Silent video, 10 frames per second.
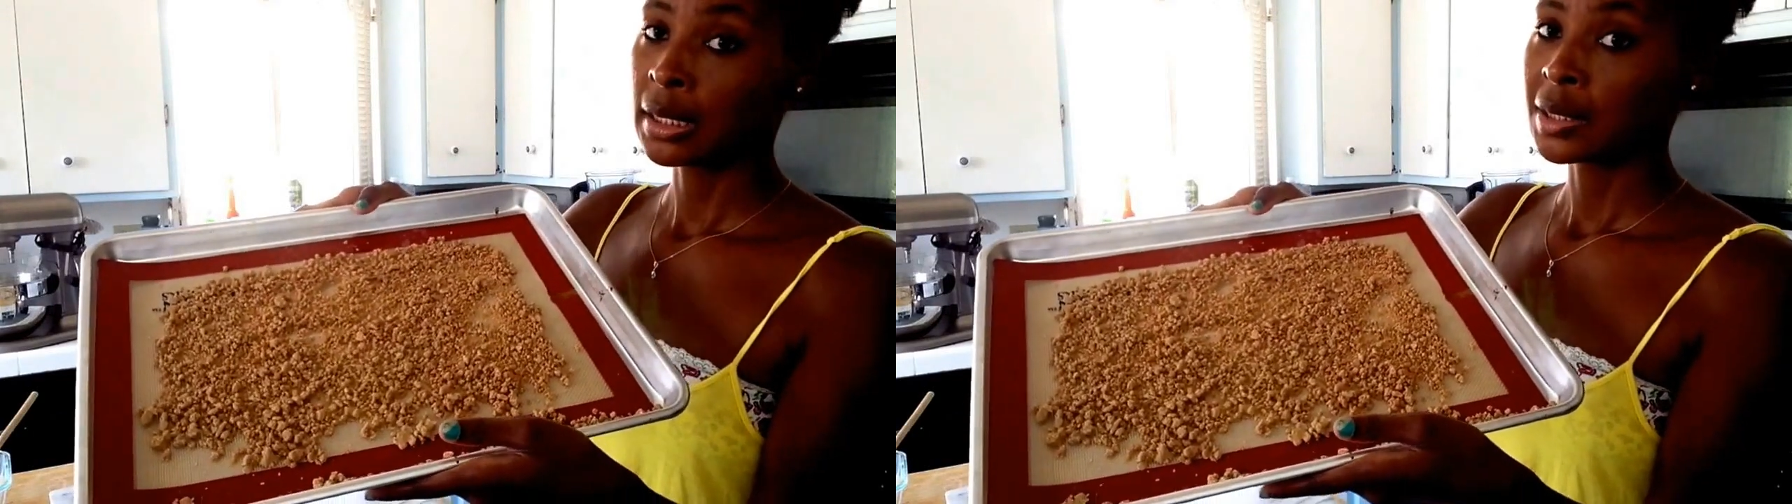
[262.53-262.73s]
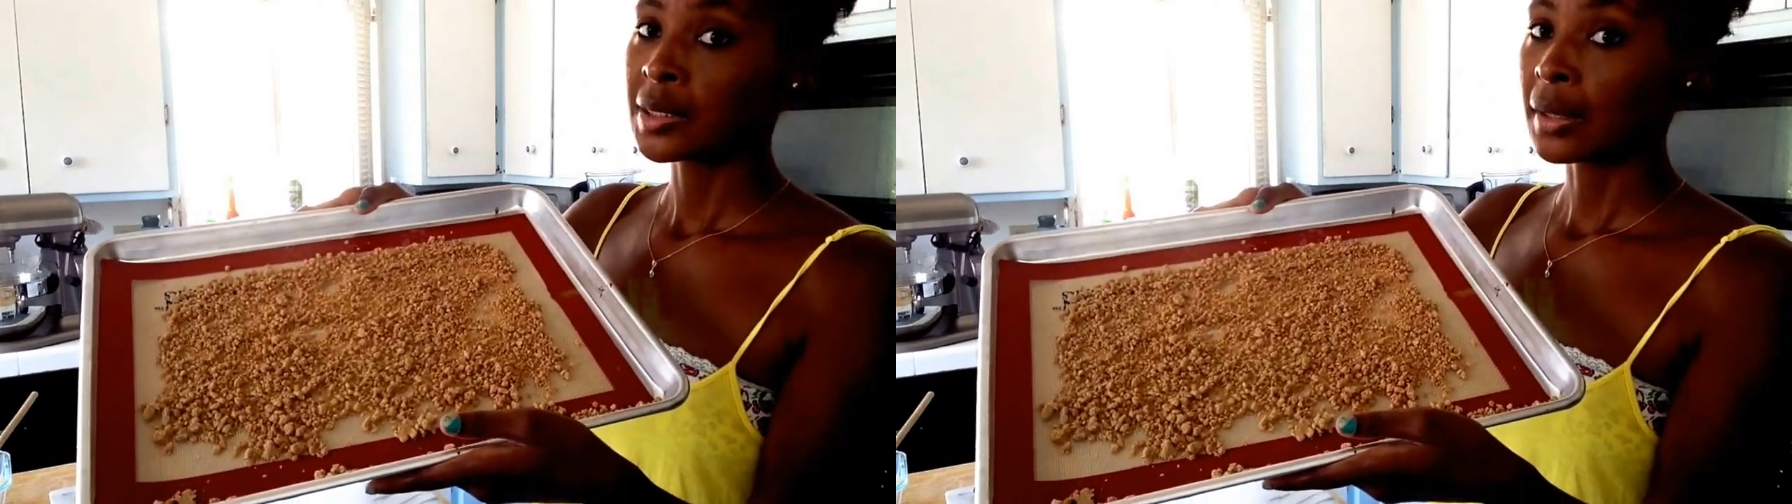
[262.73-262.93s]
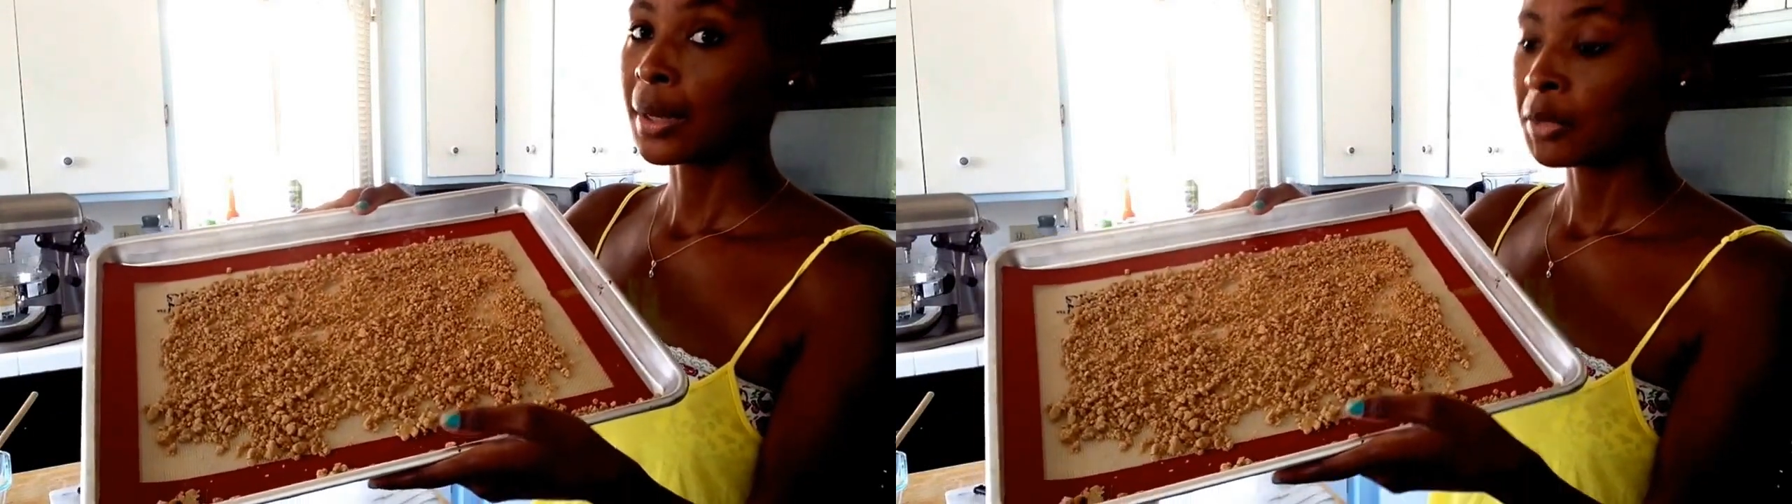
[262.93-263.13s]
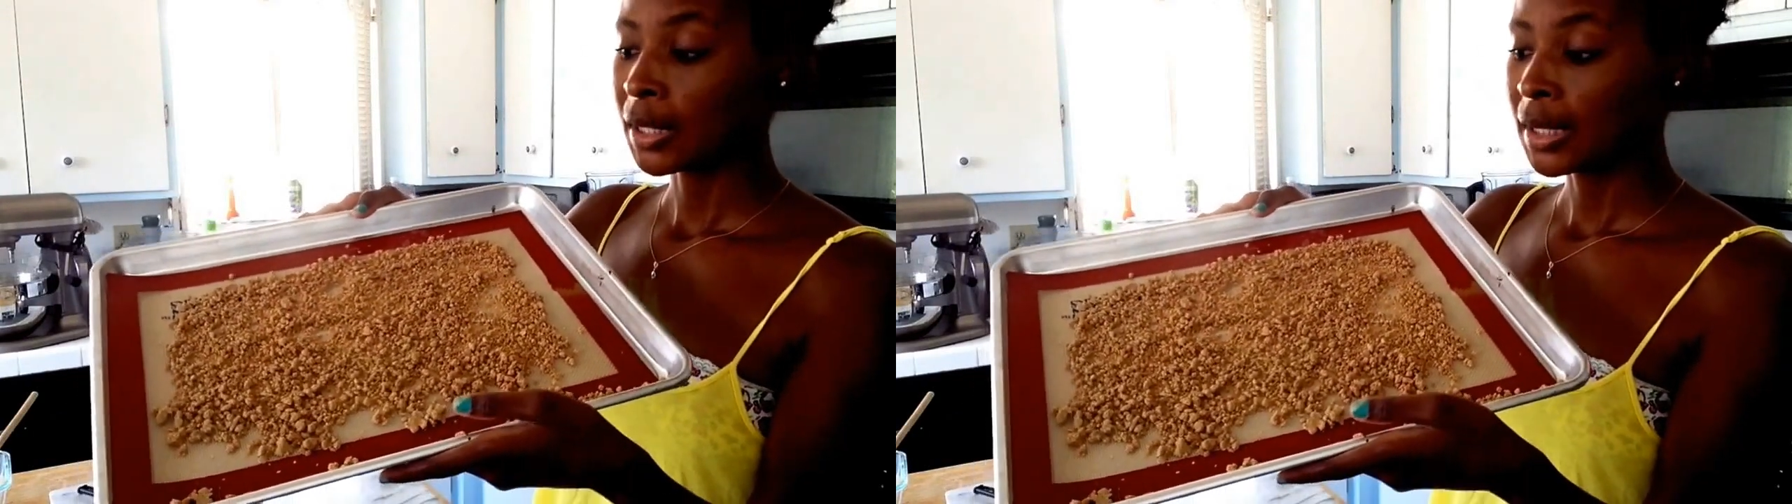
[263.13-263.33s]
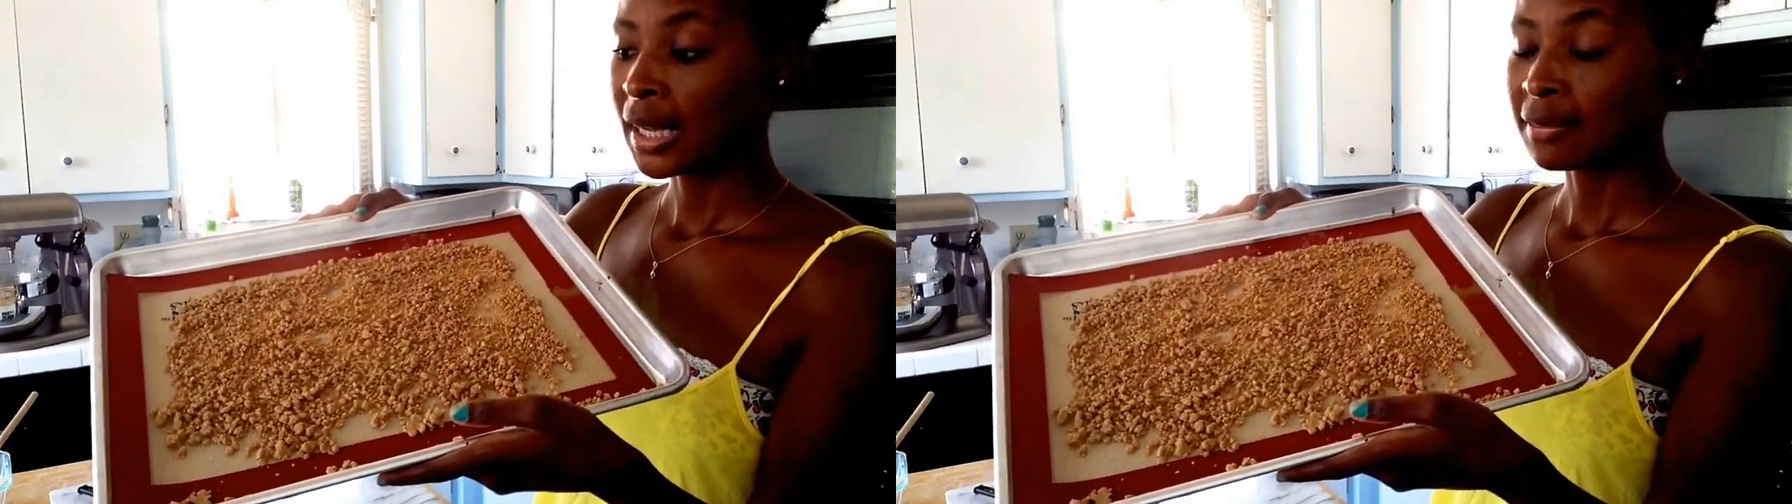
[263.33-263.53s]
So I'm
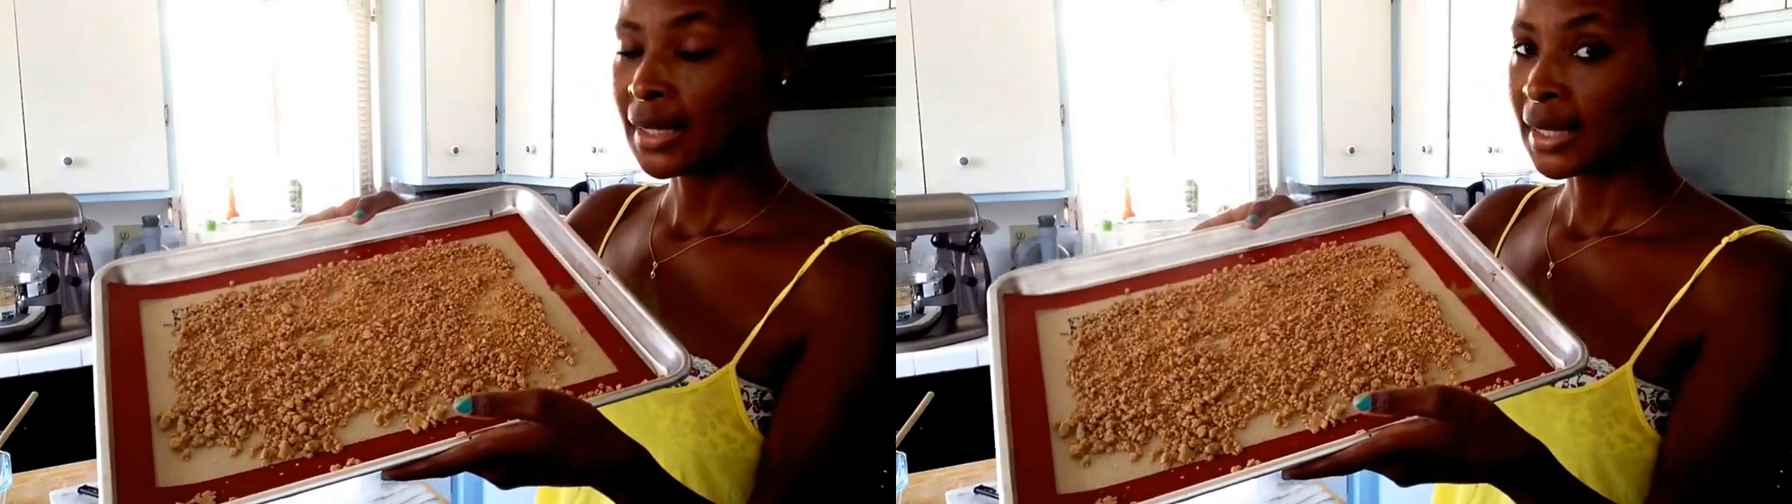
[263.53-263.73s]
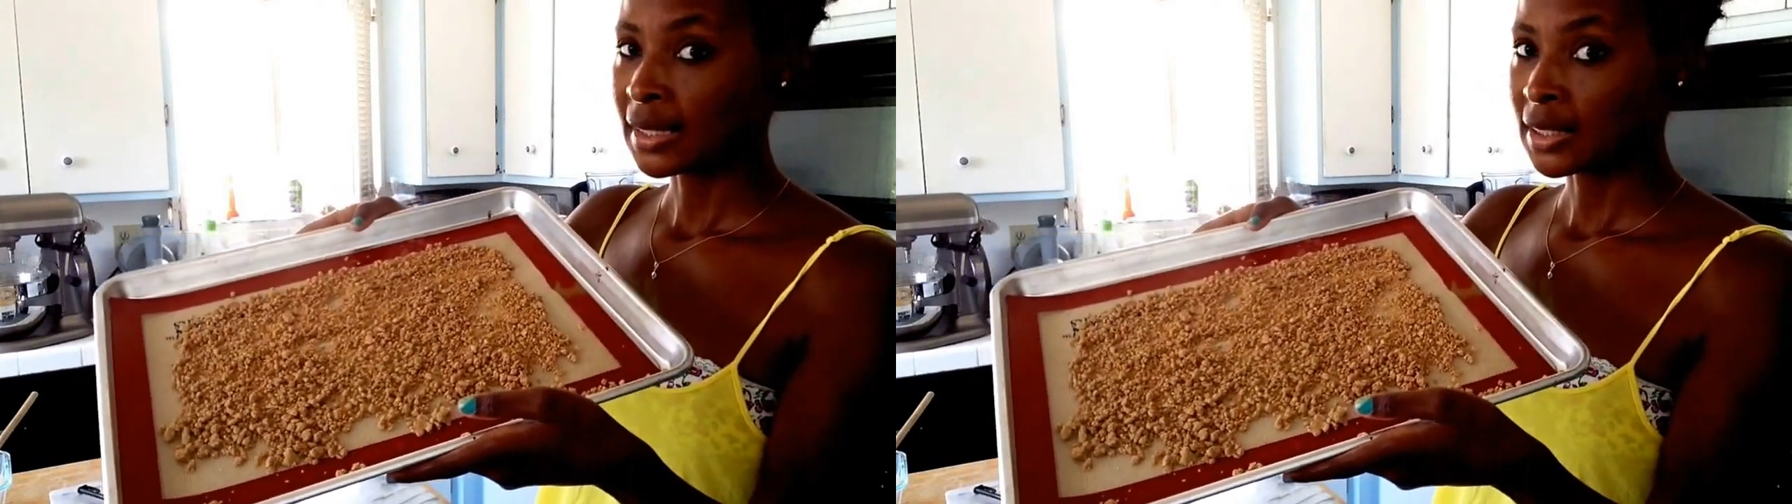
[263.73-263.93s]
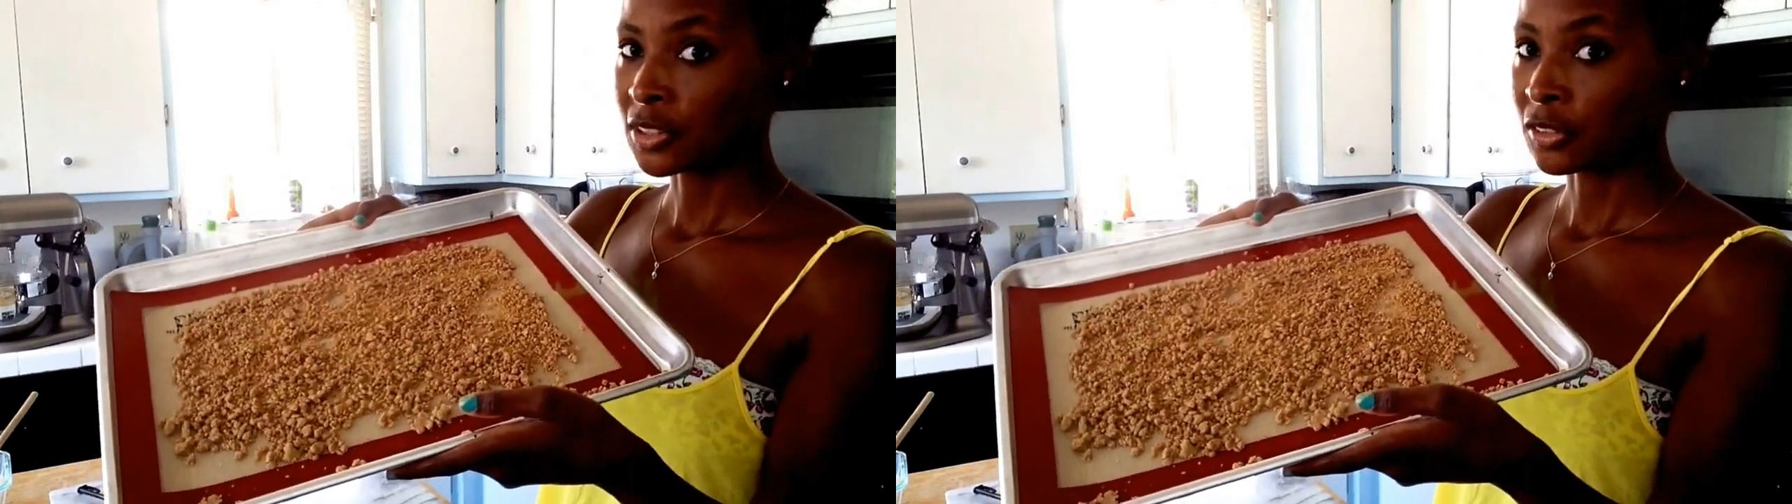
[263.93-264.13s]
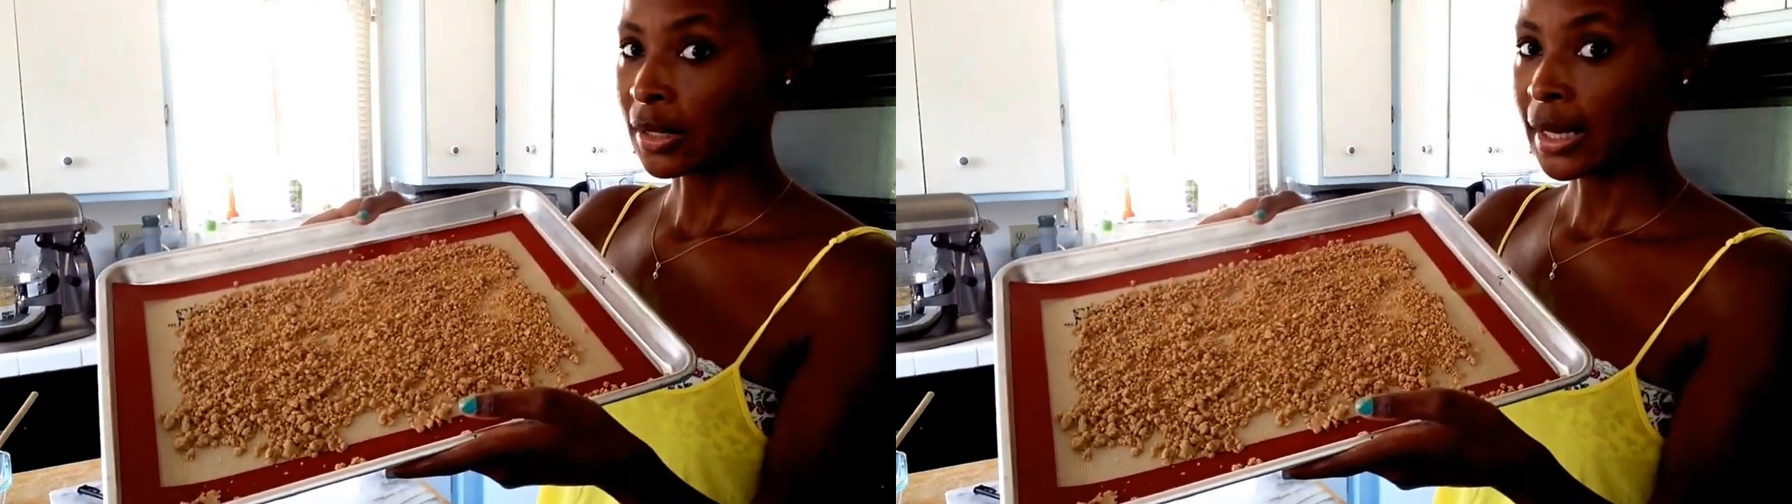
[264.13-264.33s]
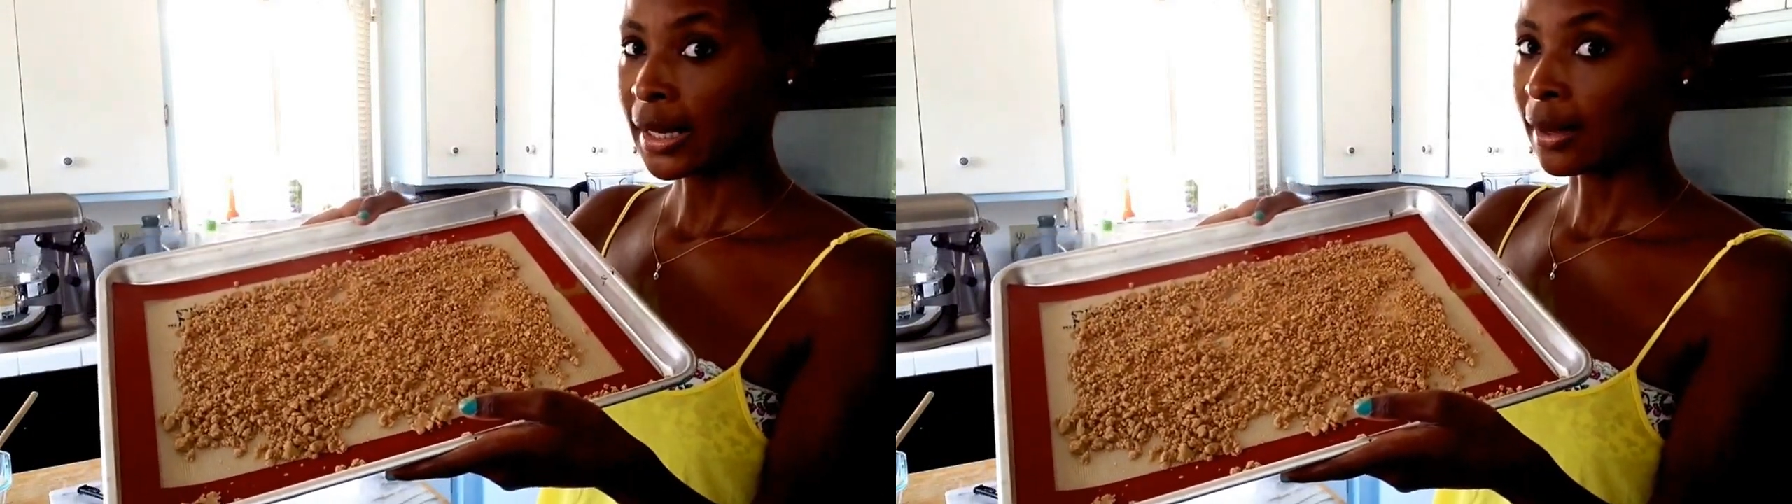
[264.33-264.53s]
going to have to let this
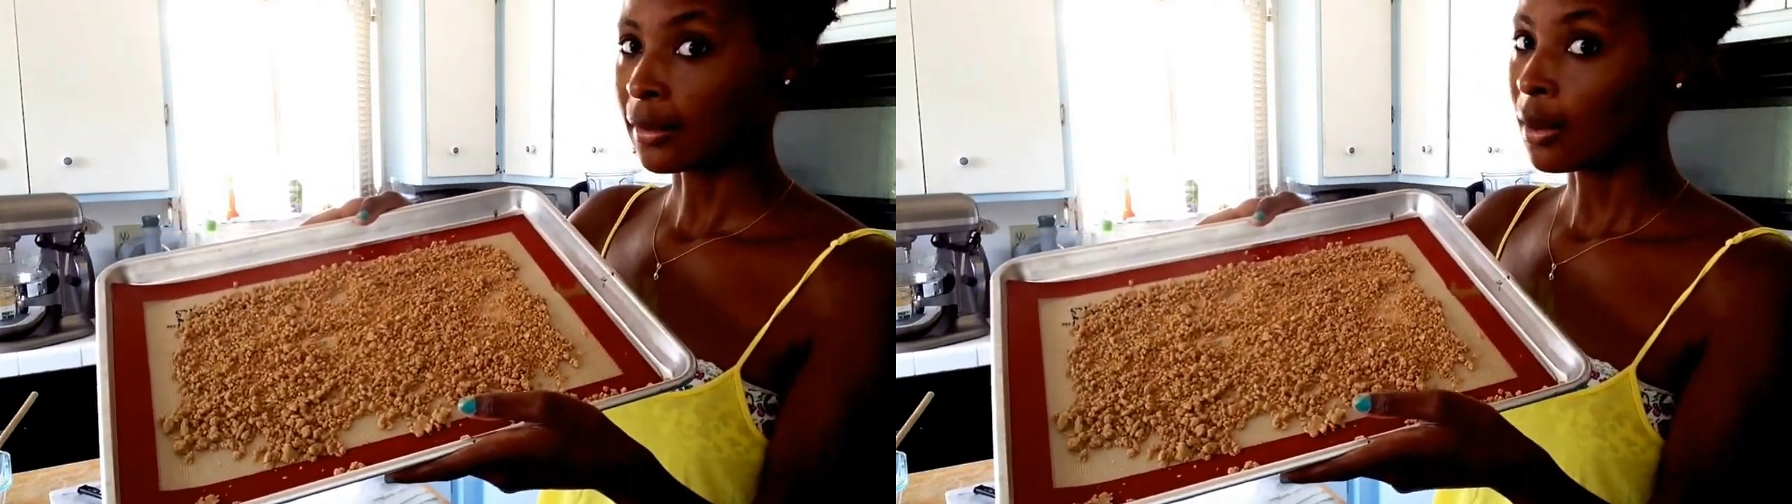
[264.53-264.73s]
dry out.